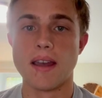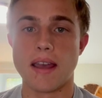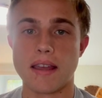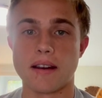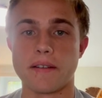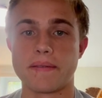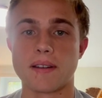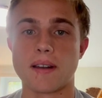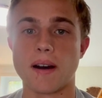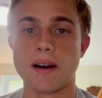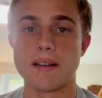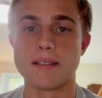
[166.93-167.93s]
and often
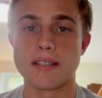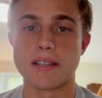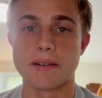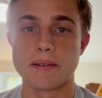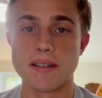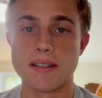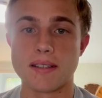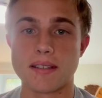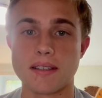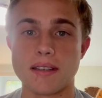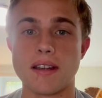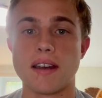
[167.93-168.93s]
cause
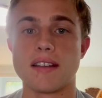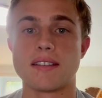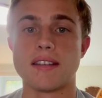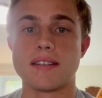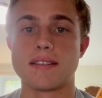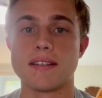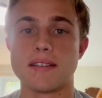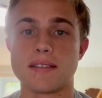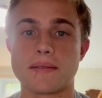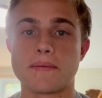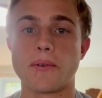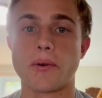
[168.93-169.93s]
increased
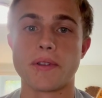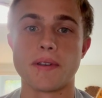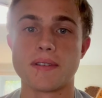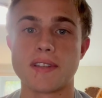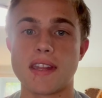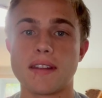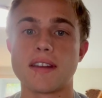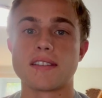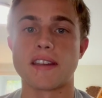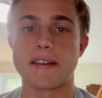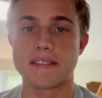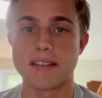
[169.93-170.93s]
assistance for those daily
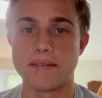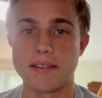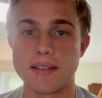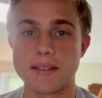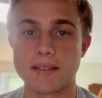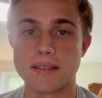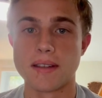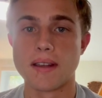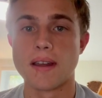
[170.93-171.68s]
life activities.